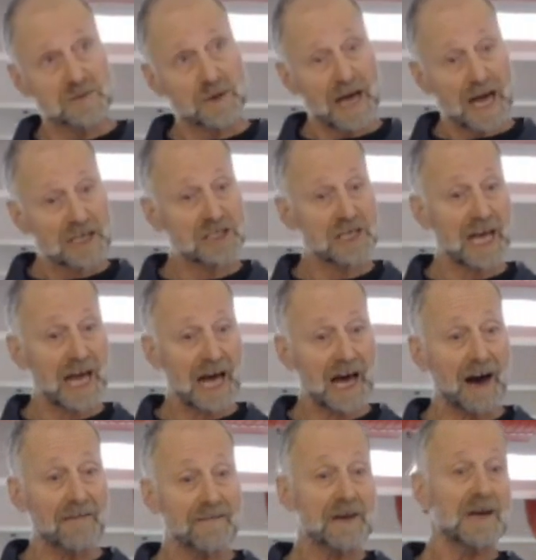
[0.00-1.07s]
because we actually
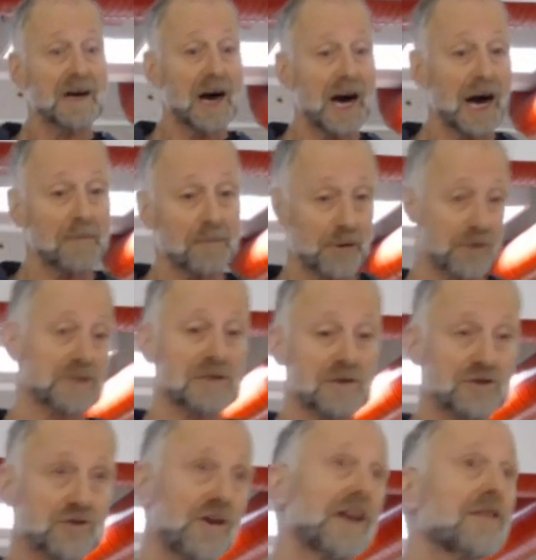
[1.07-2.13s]
have
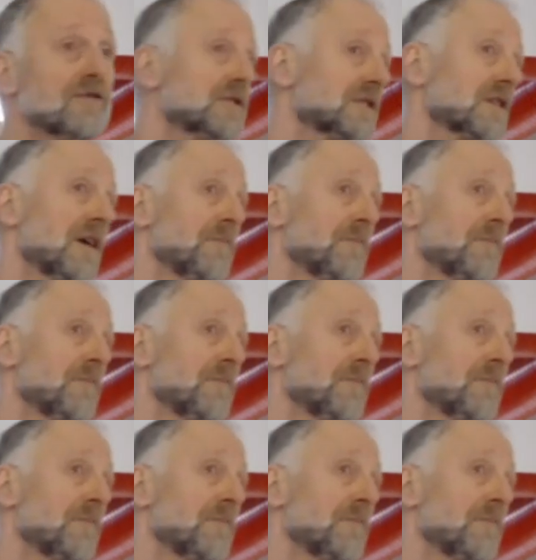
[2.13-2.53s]
personal trainers